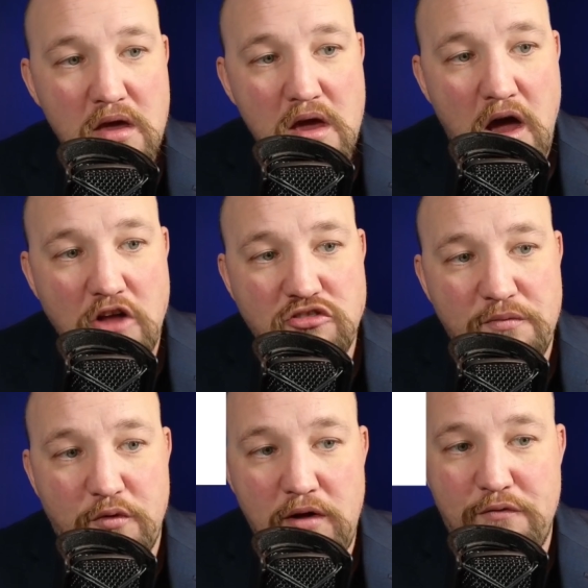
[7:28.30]

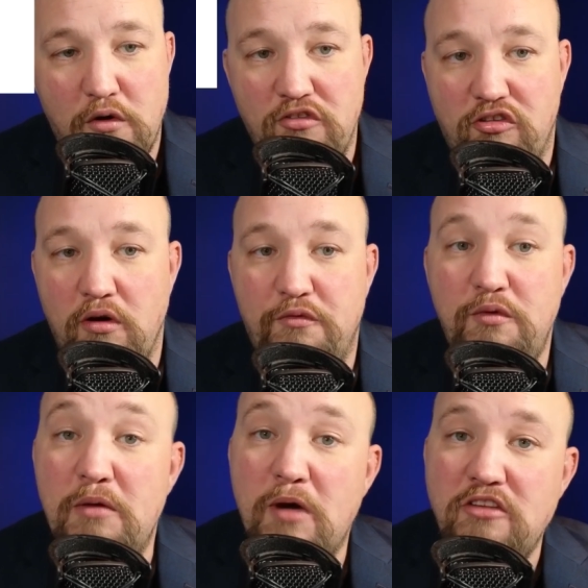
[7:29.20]
144. So if
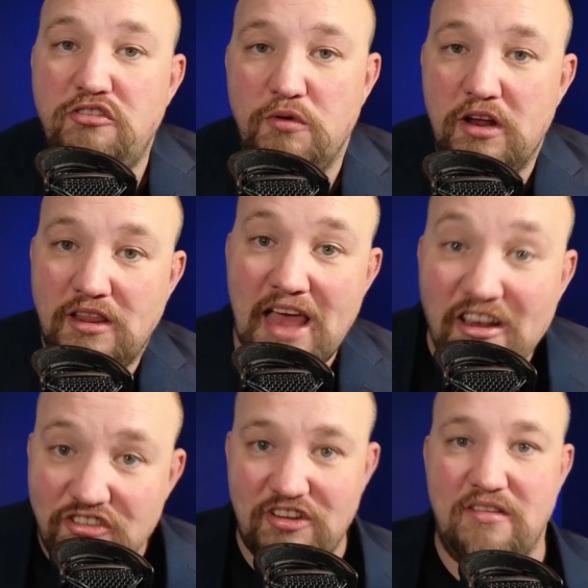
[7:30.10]
we went to an
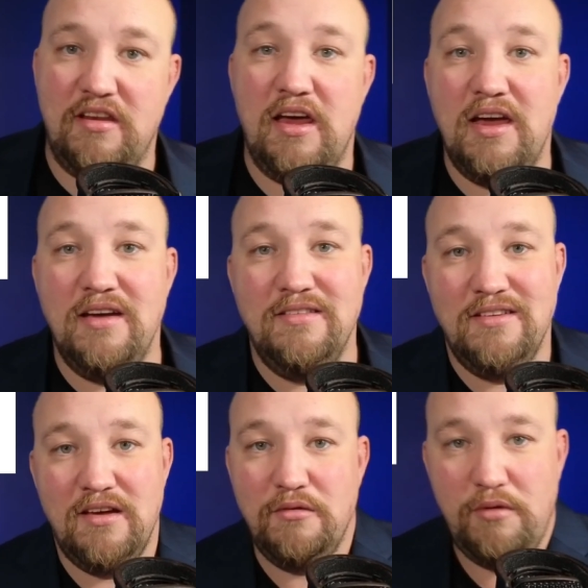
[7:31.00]
election today,
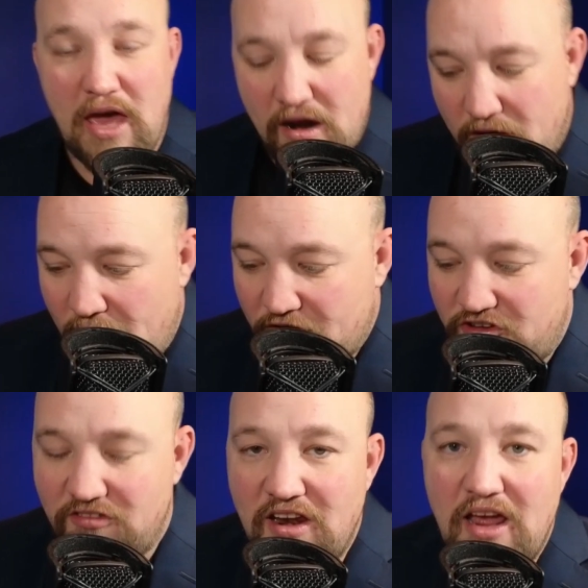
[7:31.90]
we had an
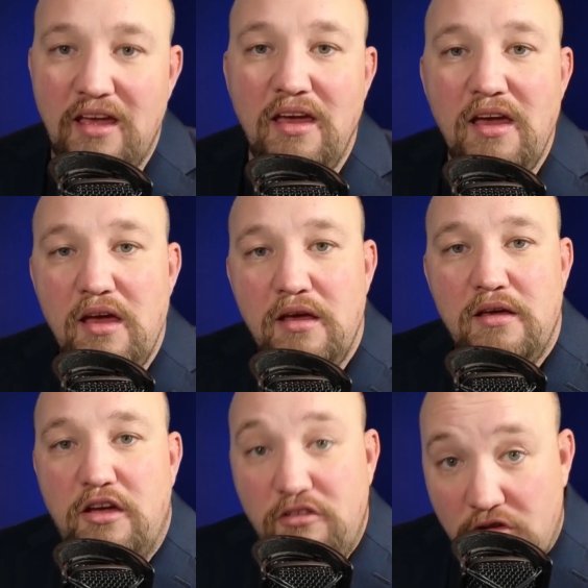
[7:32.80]
election today,
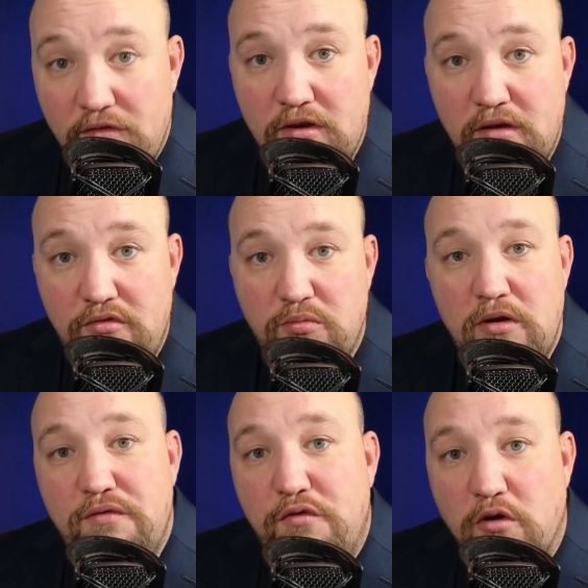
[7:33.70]
conservatives
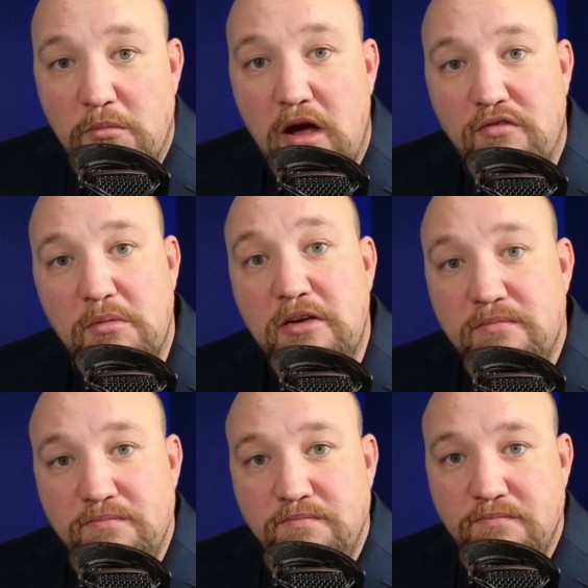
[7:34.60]
would form government.
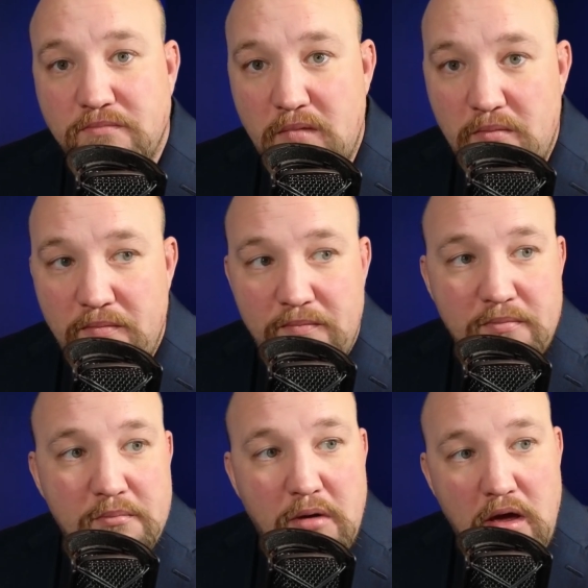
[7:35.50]

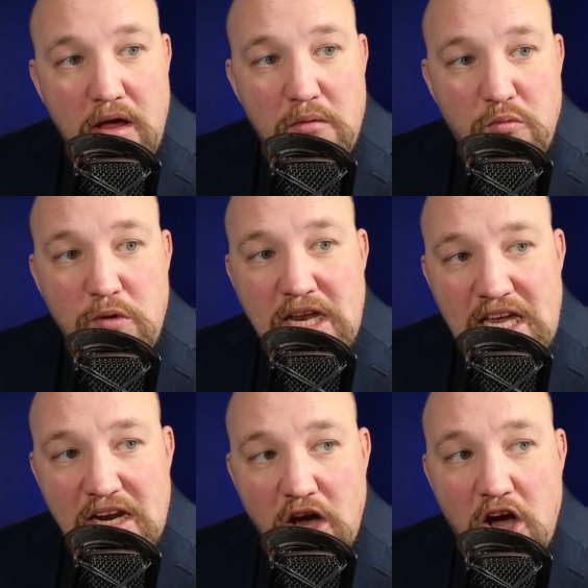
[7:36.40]
But we
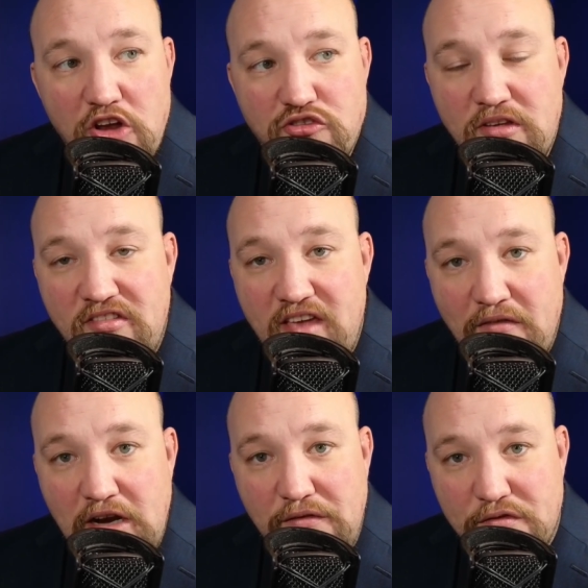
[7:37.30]
need
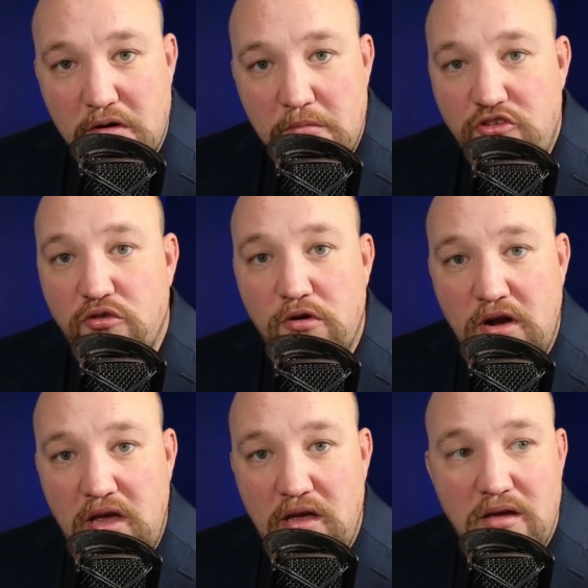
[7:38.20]
170 for a majority.